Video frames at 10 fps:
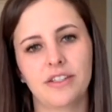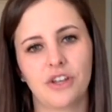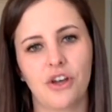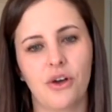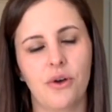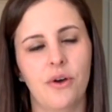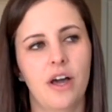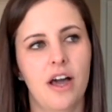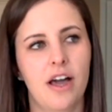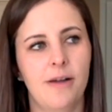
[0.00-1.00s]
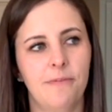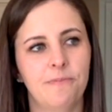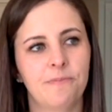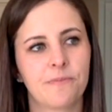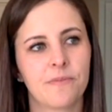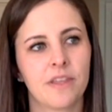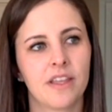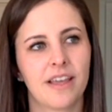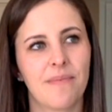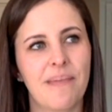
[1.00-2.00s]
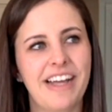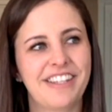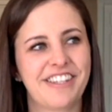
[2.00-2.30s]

So um, my,